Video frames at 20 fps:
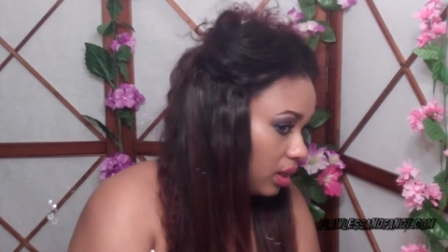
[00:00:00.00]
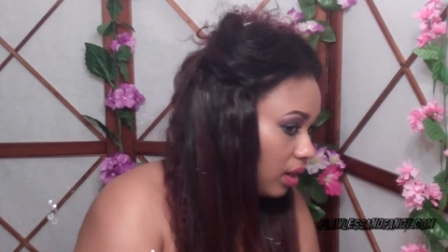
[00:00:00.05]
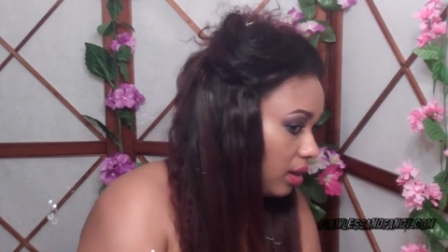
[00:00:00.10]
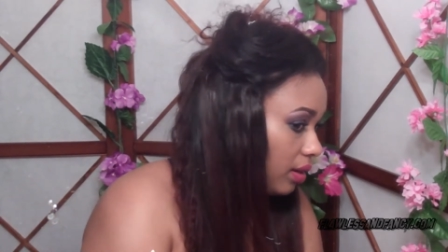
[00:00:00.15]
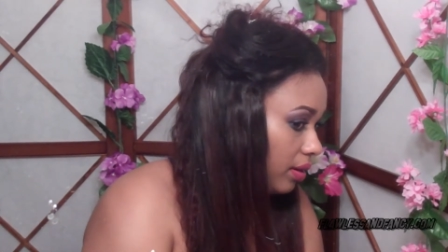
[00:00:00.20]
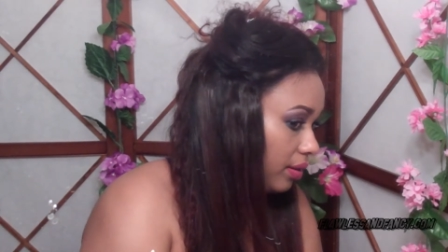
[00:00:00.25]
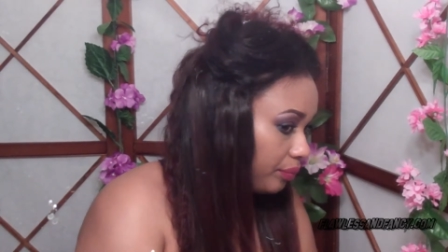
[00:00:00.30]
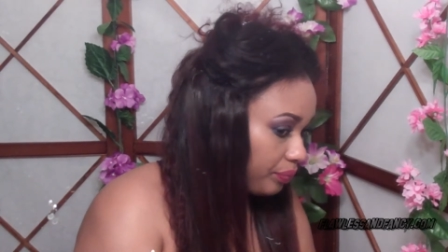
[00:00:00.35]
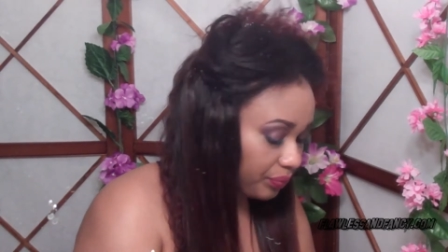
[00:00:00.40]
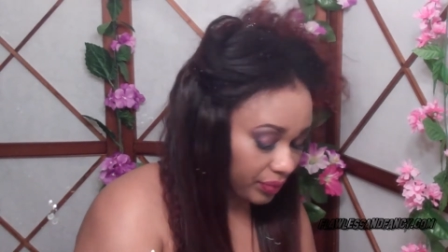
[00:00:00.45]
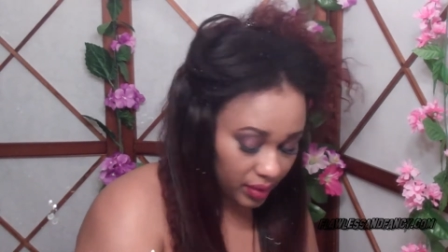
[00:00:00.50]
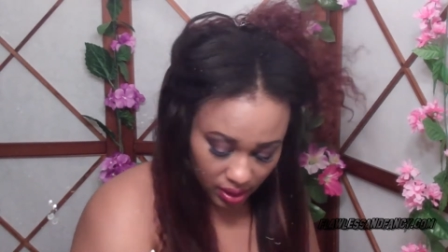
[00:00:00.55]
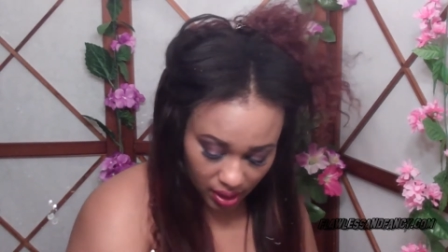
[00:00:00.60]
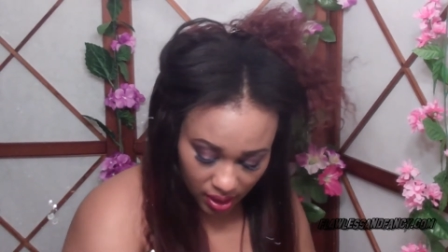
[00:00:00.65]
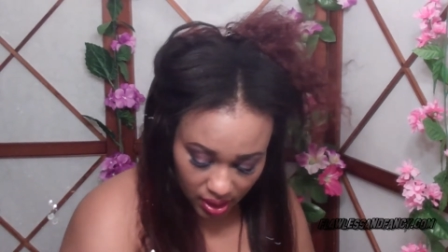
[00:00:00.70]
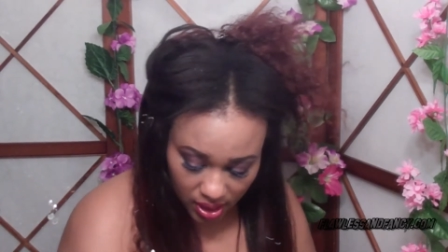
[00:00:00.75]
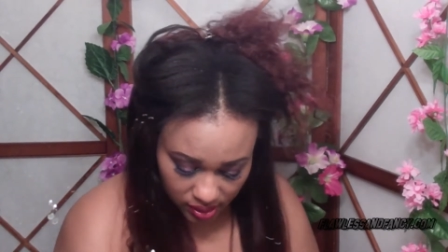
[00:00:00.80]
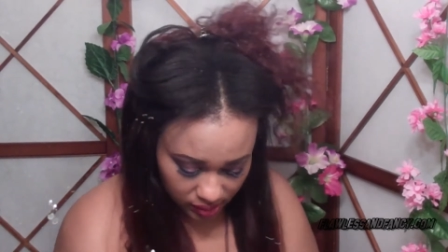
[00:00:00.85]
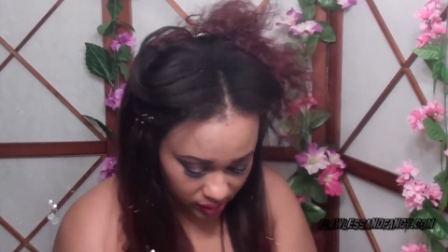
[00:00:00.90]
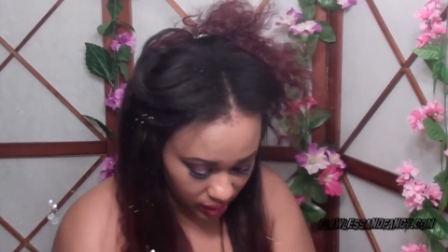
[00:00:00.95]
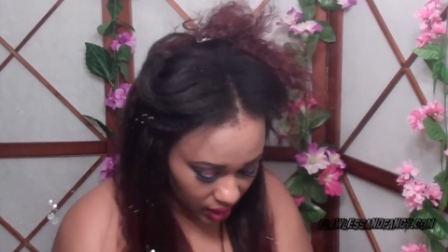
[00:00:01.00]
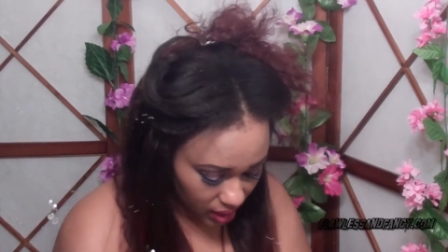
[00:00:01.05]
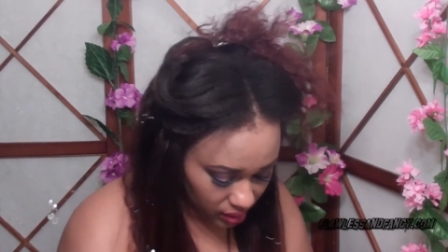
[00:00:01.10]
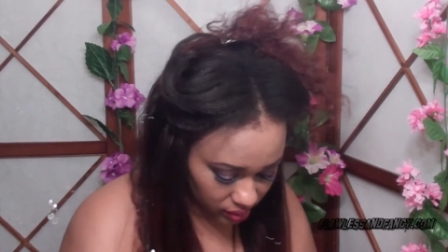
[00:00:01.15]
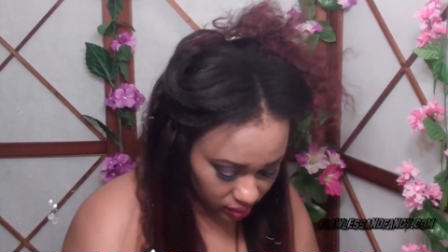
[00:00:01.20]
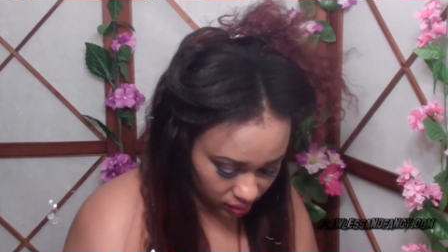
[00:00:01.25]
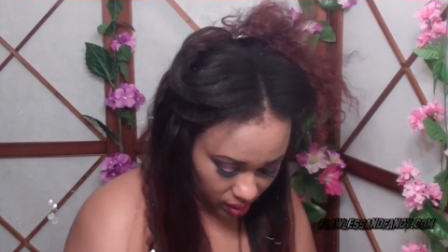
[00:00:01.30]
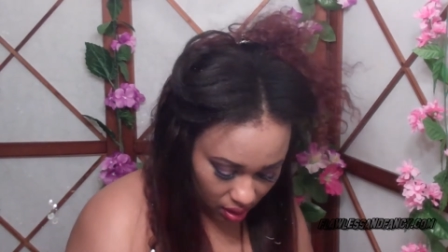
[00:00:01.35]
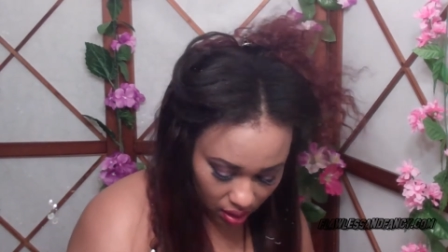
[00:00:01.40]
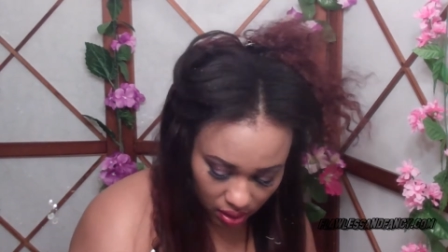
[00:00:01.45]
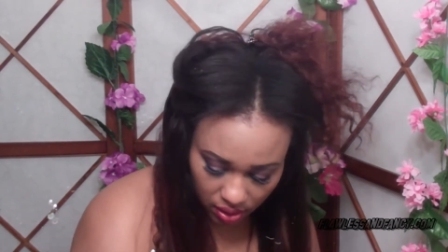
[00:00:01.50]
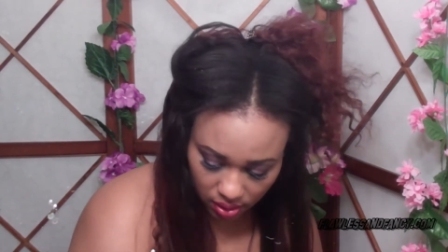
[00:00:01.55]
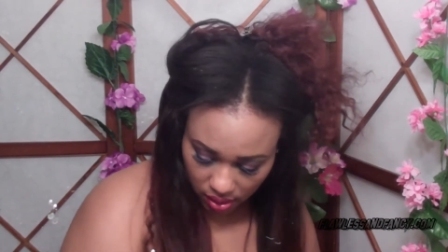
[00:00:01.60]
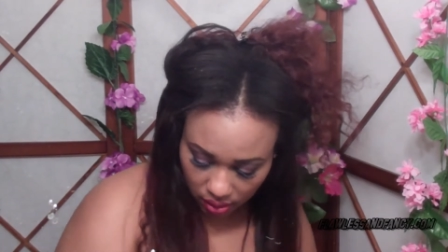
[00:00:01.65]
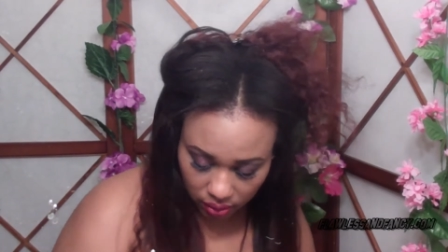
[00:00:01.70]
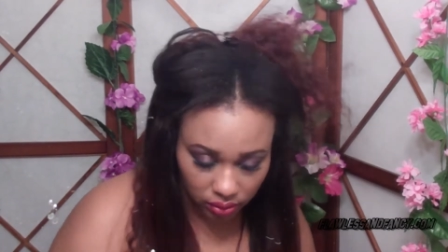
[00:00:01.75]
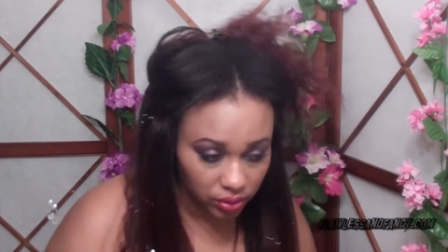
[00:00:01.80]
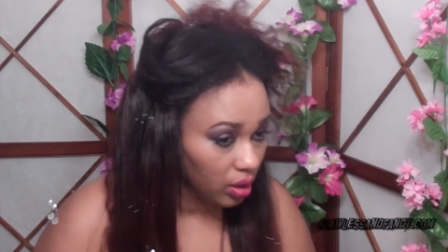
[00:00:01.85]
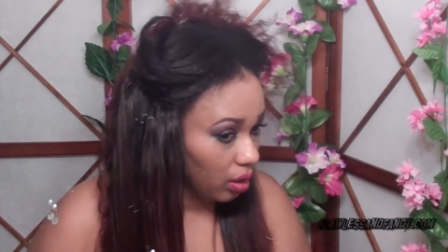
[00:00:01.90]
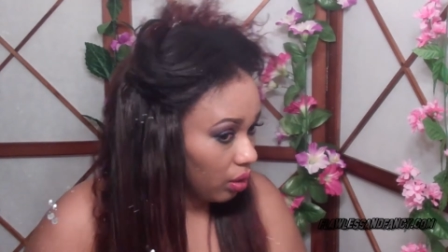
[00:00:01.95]
really well and
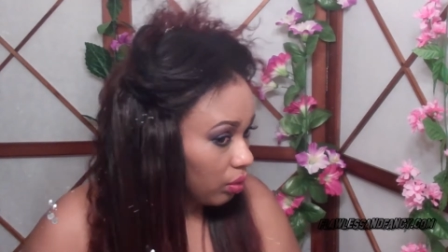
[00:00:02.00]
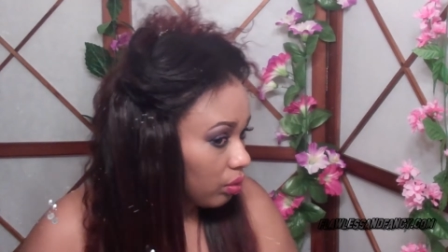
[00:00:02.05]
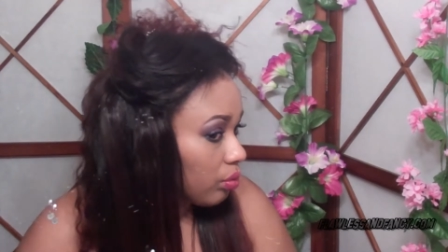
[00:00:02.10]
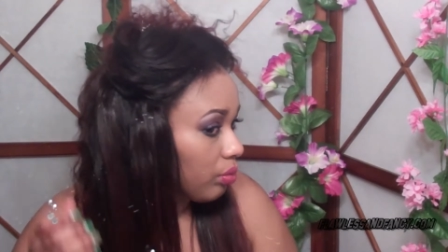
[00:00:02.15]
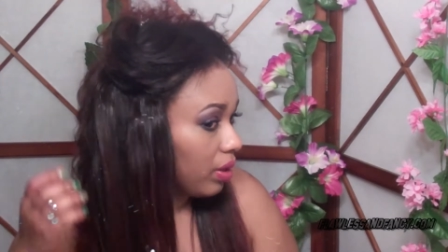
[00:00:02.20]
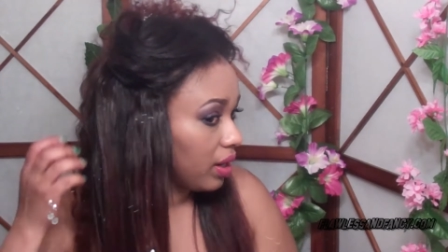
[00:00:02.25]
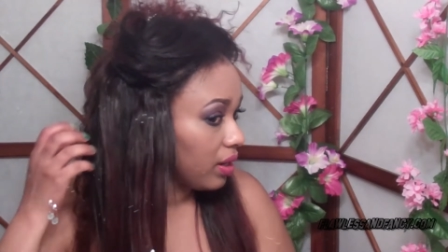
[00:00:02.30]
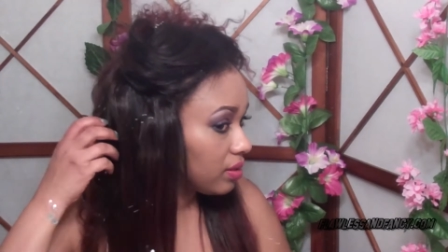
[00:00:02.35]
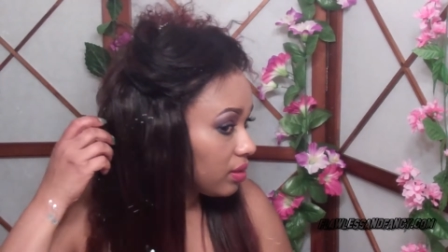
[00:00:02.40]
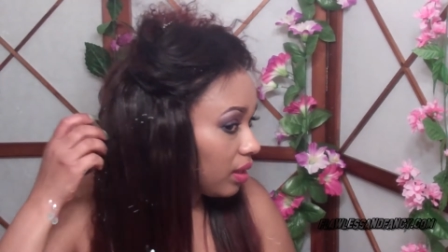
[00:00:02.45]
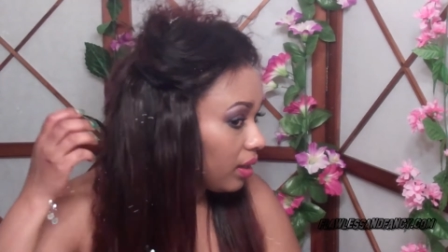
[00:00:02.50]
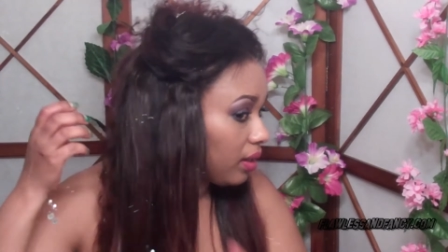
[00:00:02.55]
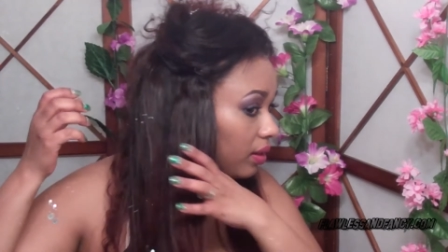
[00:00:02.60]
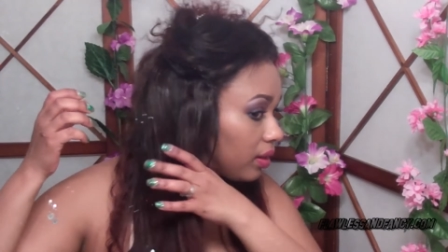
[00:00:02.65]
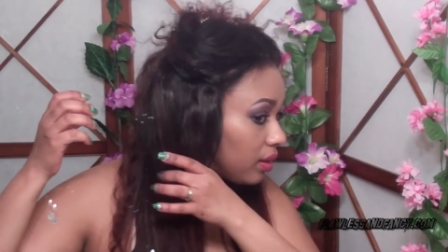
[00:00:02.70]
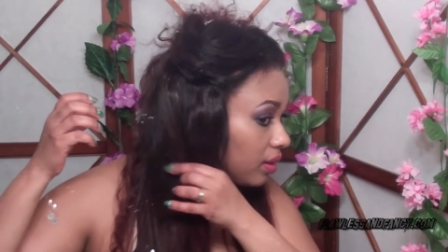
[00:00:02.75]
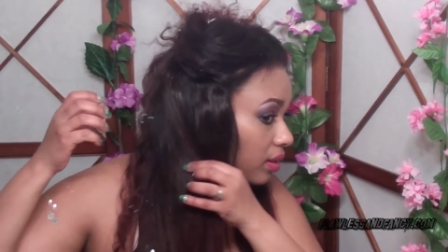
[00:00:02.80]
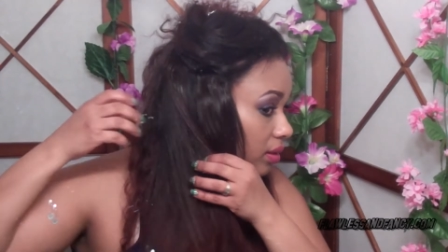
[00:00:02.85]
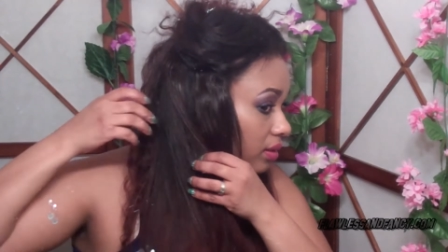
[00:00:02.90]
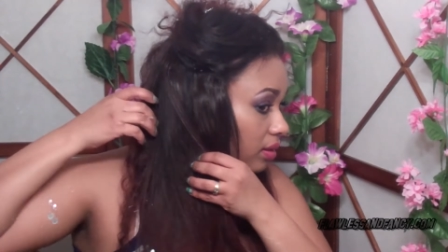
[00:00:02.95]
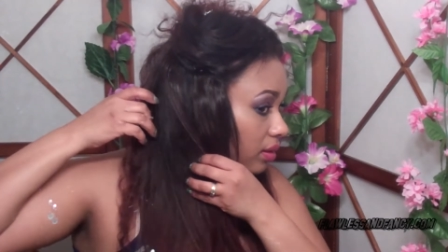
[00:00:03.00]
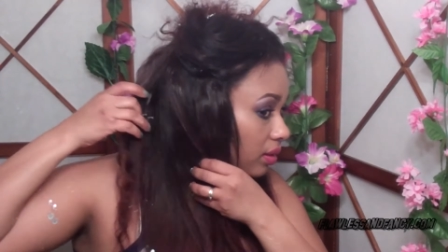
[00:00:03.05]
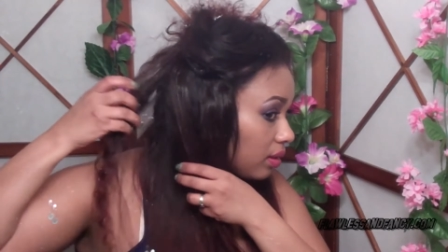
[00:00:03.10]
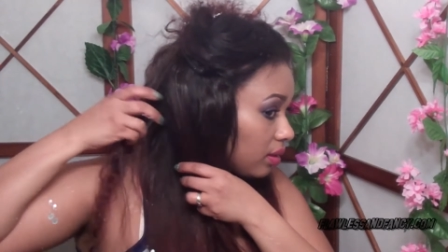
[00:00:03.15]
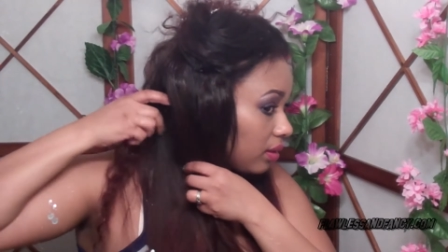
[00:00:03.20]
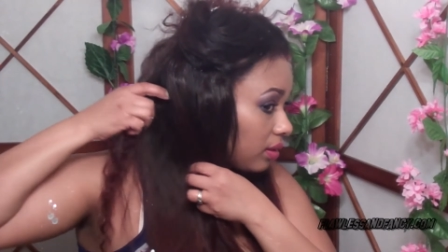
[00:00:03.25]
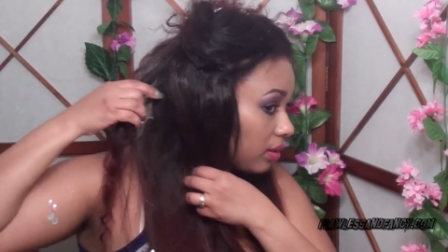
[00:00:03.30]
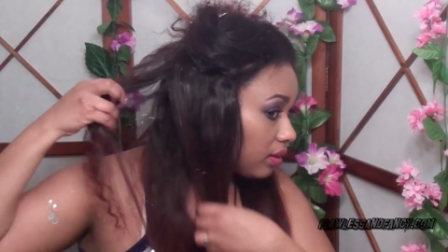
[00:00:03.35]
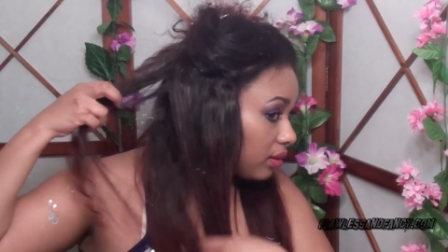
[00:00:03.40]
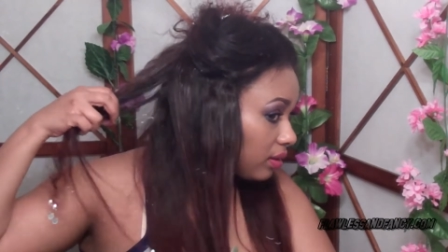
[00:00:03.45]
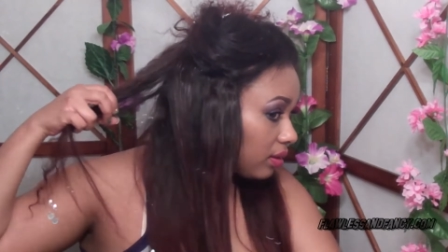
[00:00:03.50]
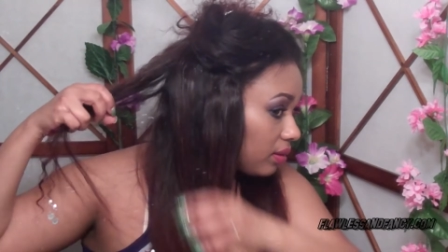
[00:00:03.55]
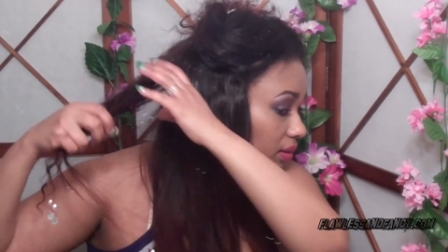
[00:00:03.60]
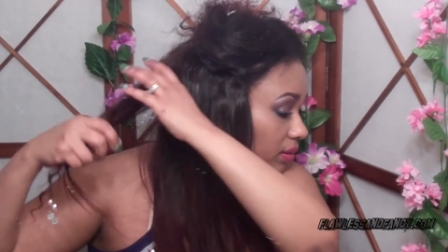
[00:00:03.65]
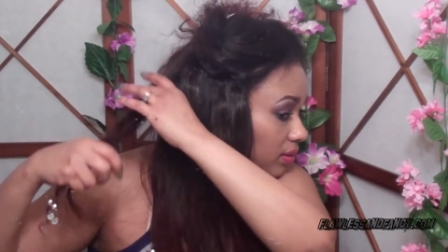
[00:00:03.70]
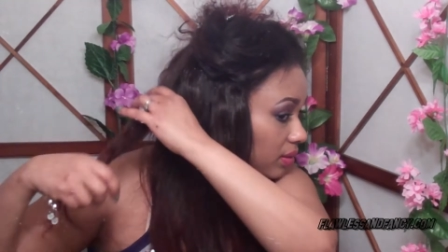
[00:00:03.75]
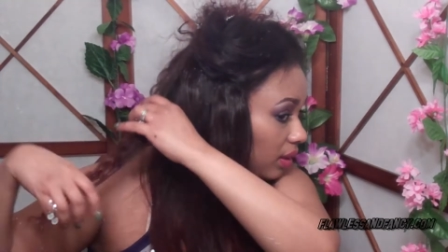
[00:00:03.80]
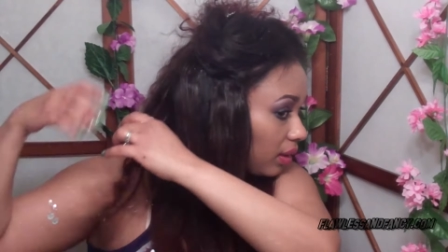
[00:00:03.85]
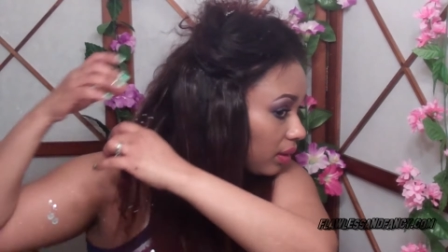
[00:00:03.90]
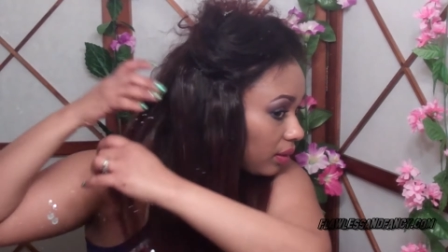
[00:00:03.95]
none falls out while you're
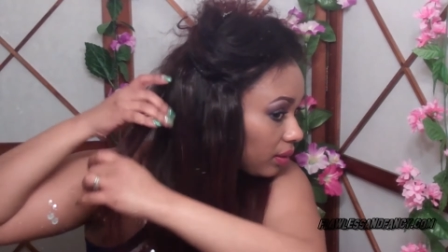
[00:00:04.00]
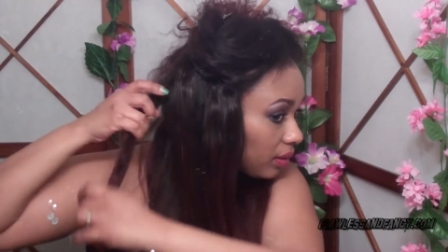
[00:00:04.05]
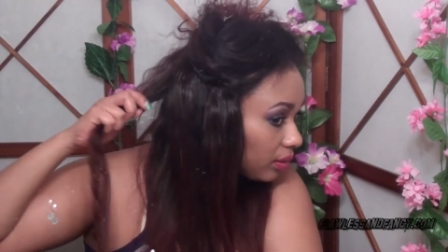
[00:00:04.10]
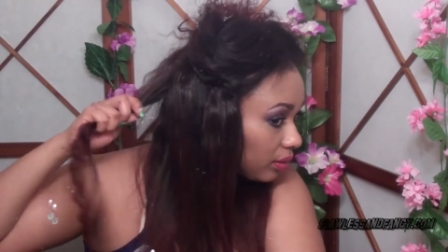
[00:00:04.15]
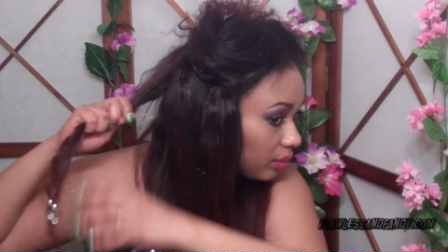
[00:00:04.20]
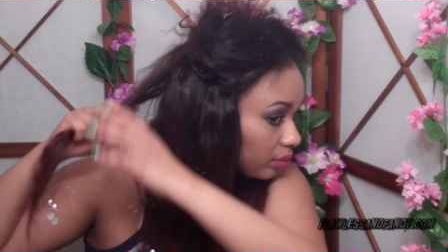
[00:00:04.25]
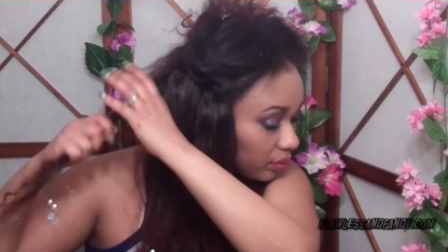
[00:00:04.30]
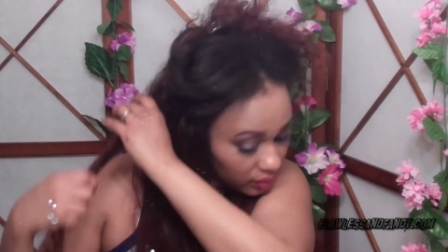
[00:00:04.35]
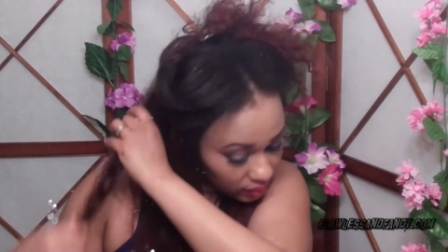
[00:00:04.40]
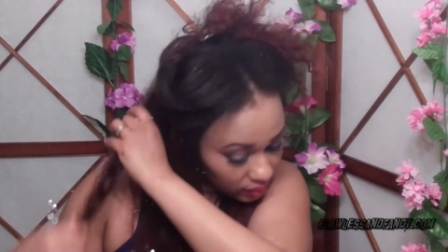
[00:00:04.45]
straightening.